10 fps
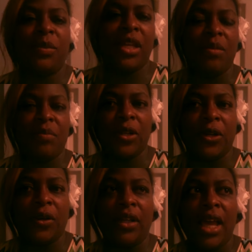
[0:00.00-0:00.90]
being
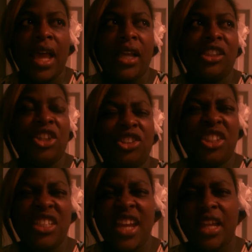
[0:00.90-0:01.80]
blown,
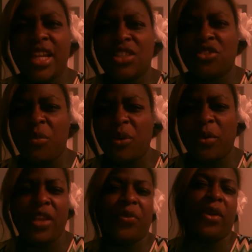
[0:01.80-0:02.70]
children yelling and screaming,
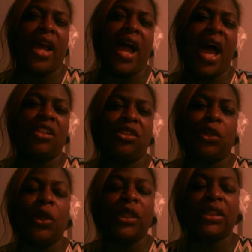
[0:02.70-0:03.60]
running through the house,
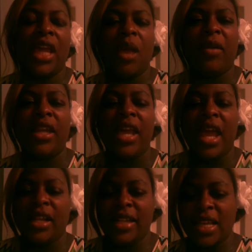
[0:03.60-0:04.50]
doors slamming.
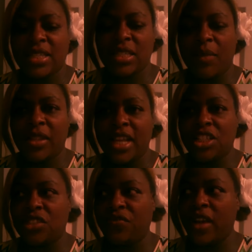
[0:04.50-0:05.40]
That's something
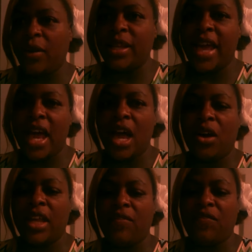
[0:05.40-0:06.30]
that's just very
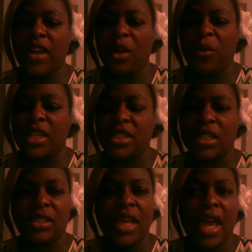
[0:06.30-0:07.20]
loud and very
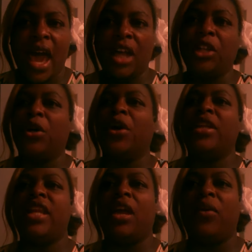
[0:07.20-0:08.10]
just out of the
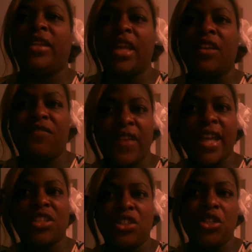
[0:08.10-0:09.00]
ordinary that
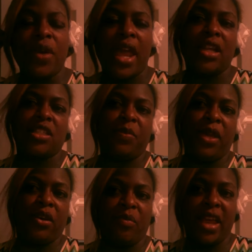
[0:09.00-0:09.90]
affects you and the
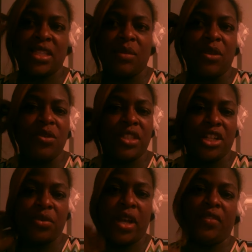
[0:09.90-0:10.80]
speaker and makes them lose
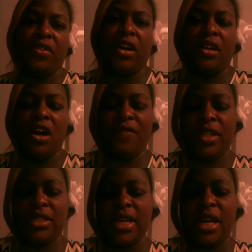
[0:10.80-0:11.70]
their train of thought
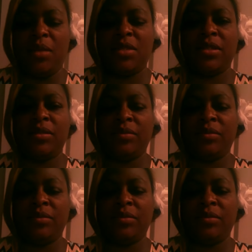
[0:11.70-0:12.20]
oftentimes.